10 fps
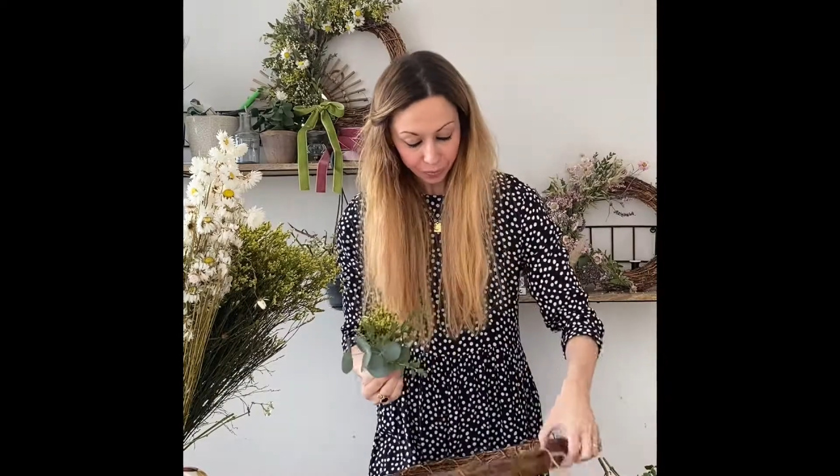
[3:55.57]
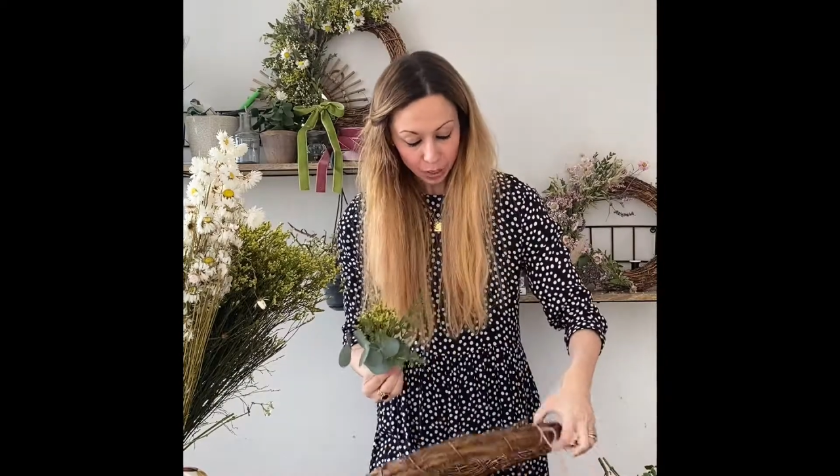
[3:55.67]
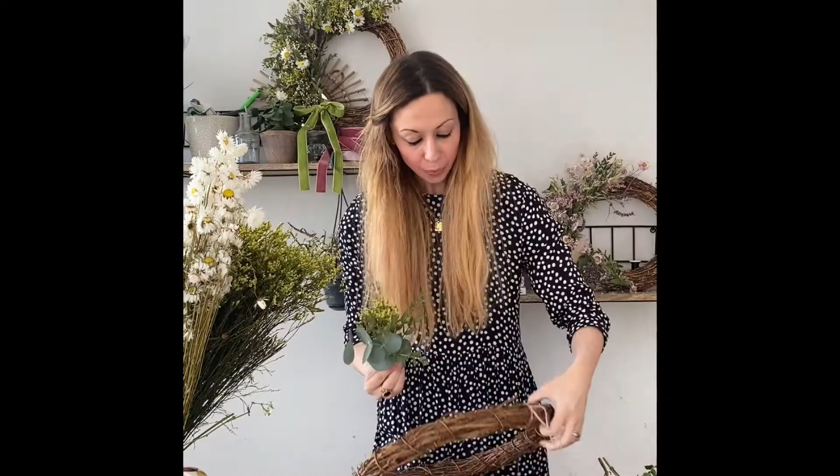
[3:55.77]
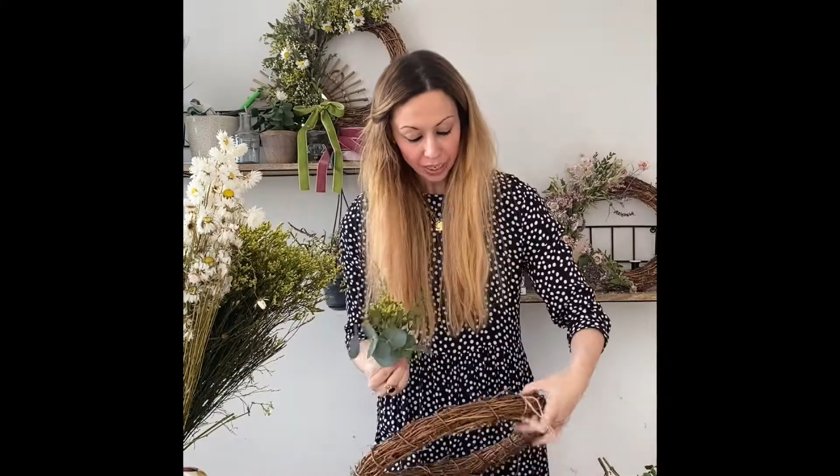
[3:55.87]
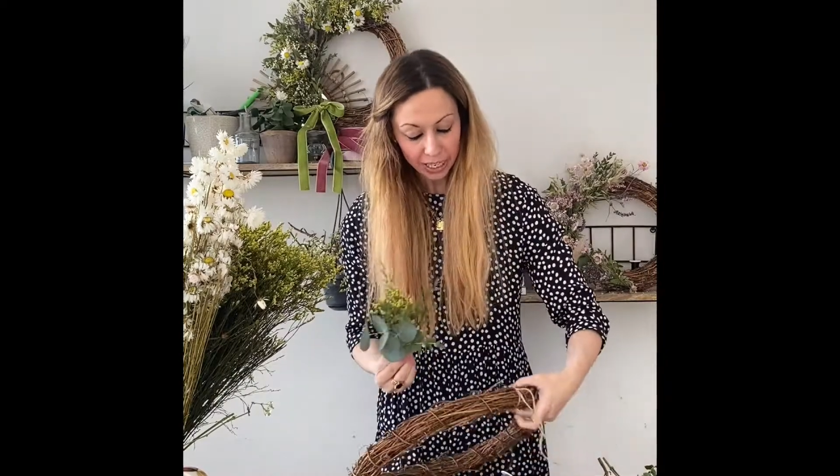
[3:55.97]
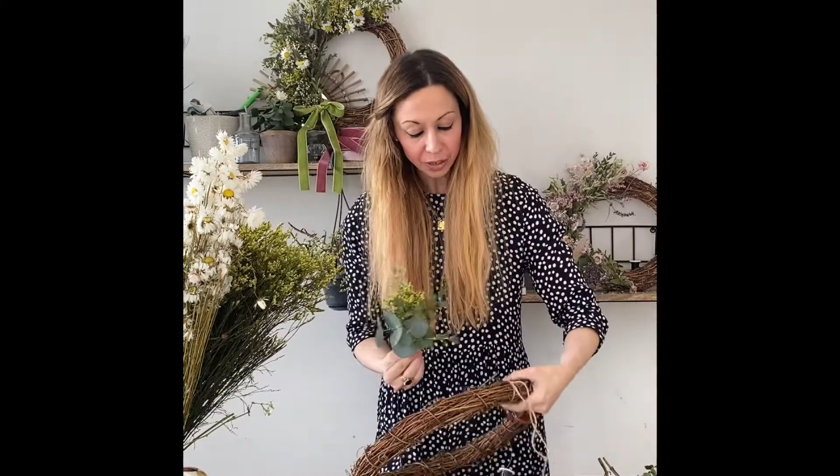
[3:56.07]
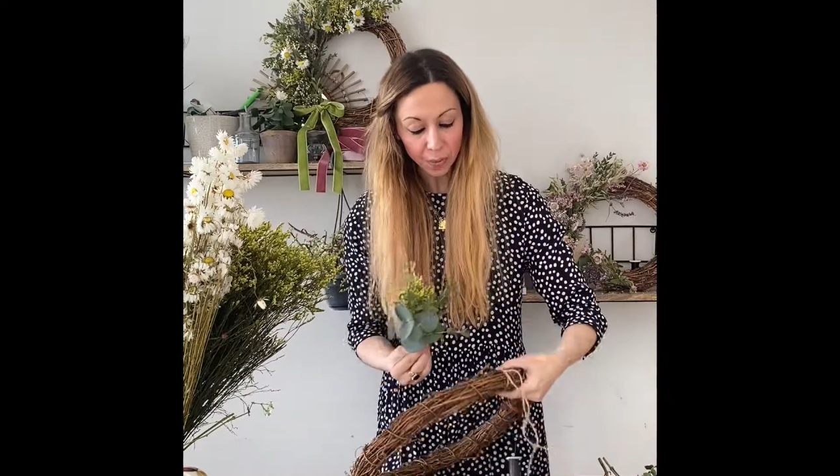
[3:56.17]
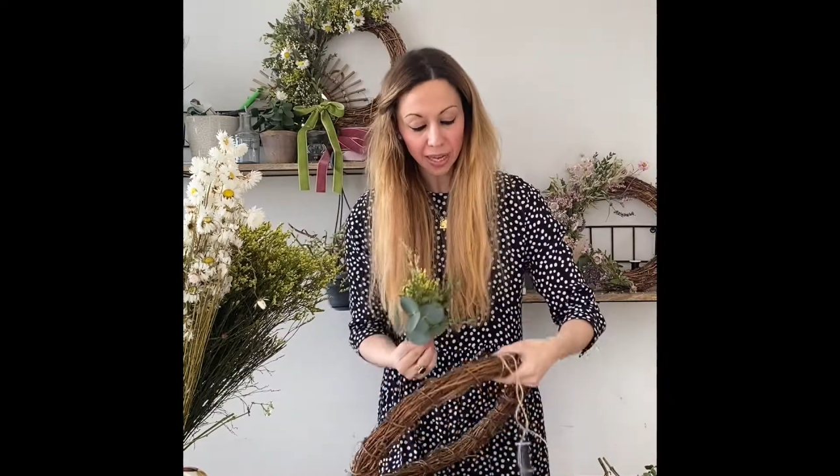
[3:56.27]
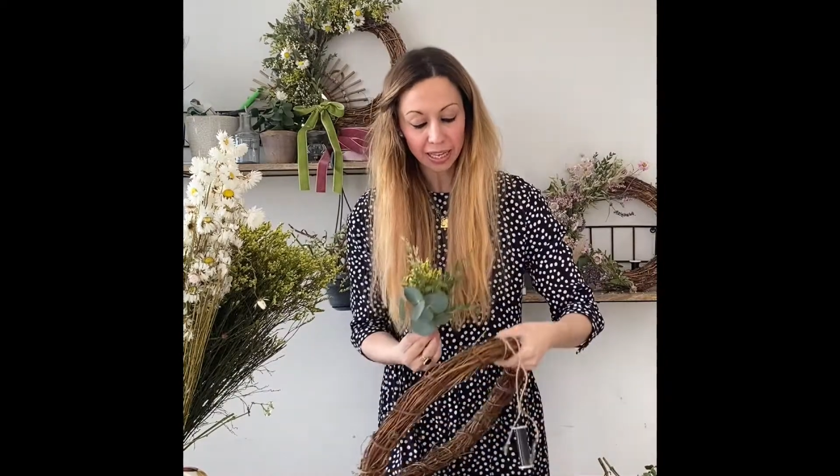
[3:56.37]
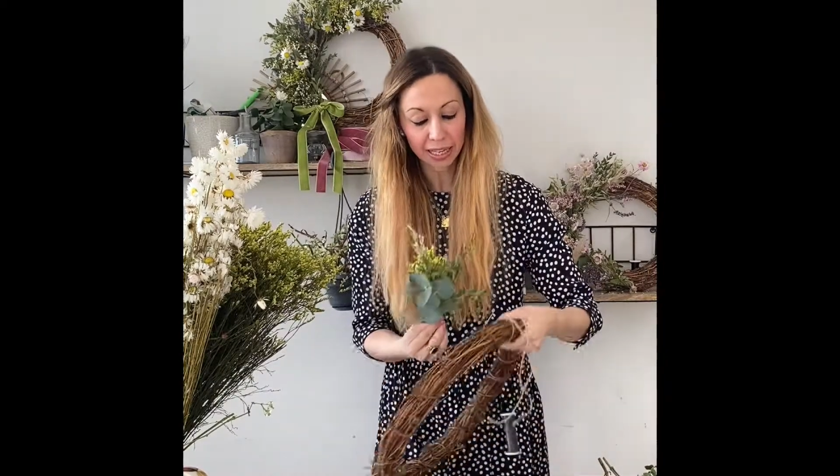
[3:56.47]
We're going to
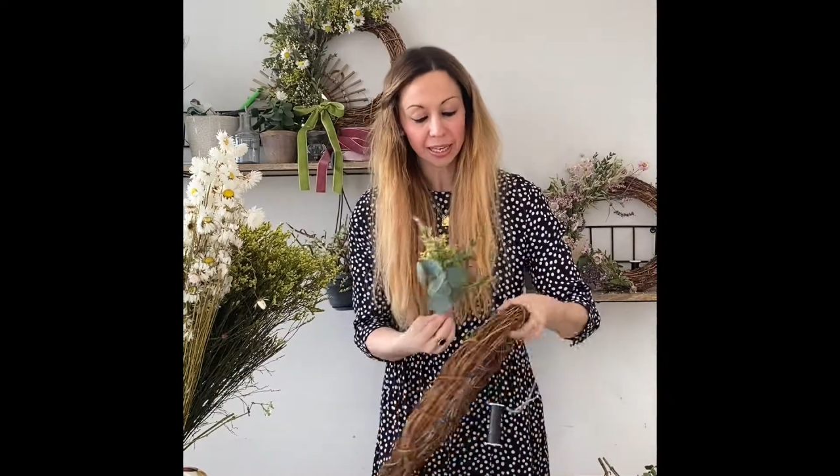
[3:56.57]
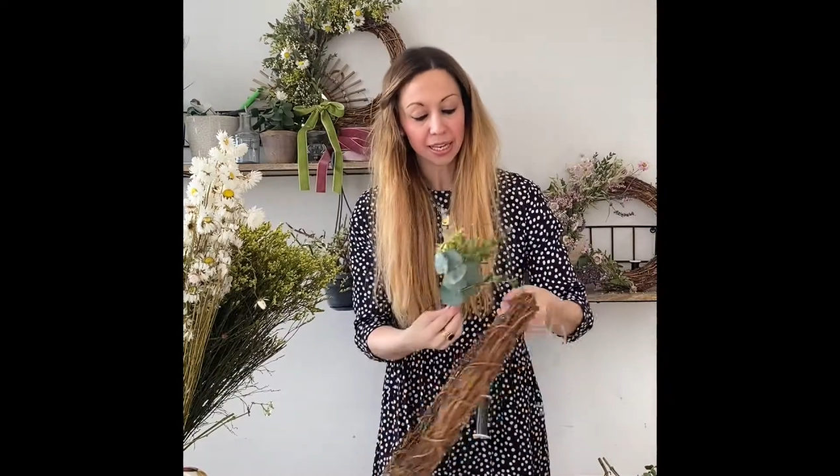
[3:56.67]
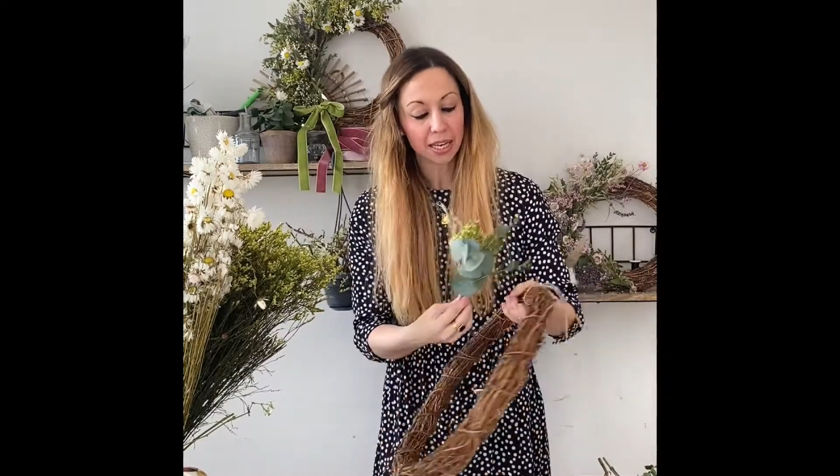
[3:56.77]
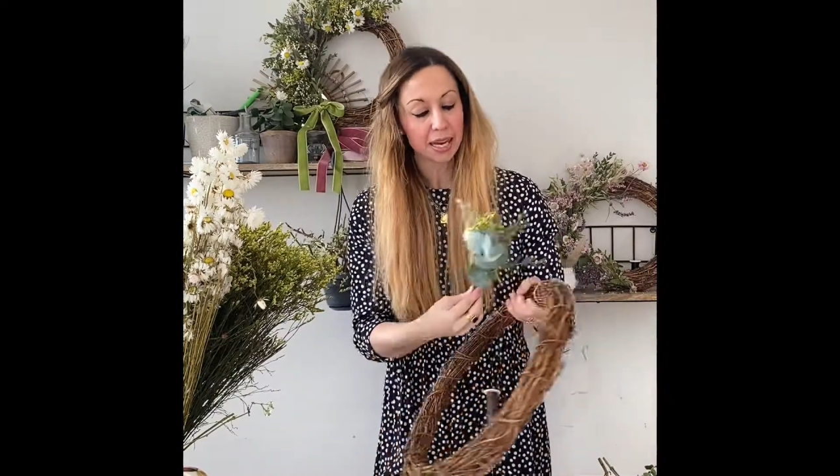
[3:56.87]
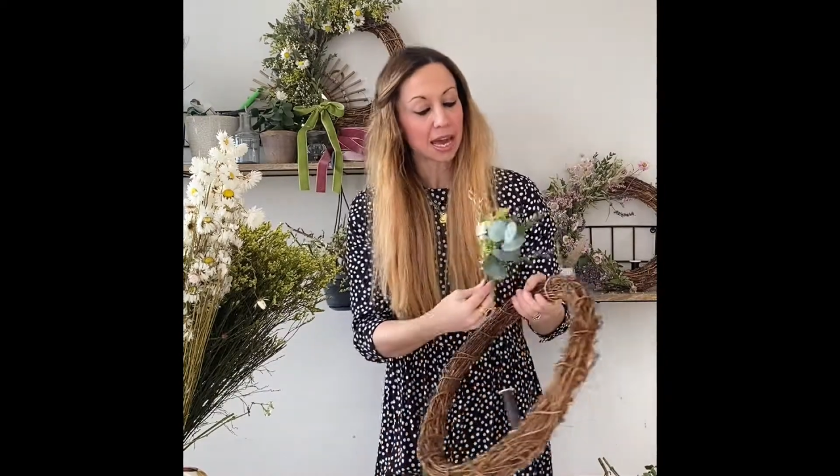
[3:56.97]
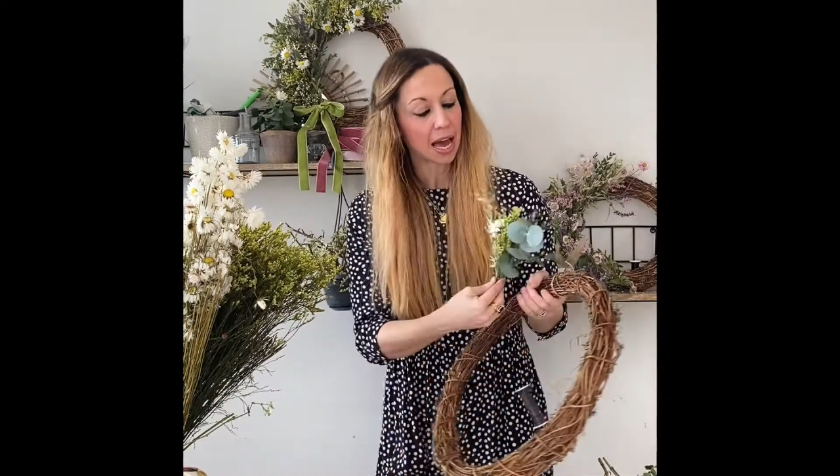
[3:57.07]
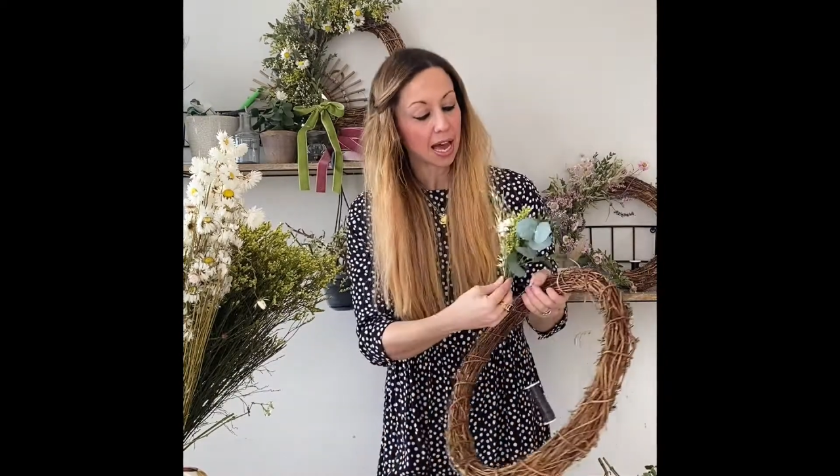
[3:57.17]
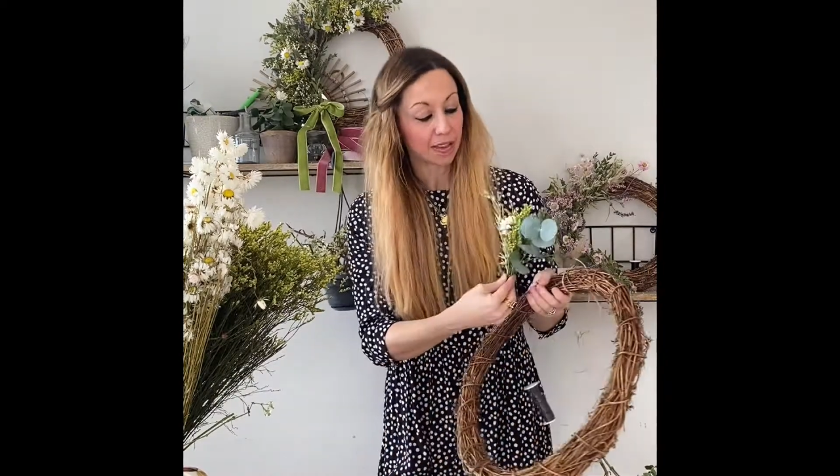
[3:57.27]
work at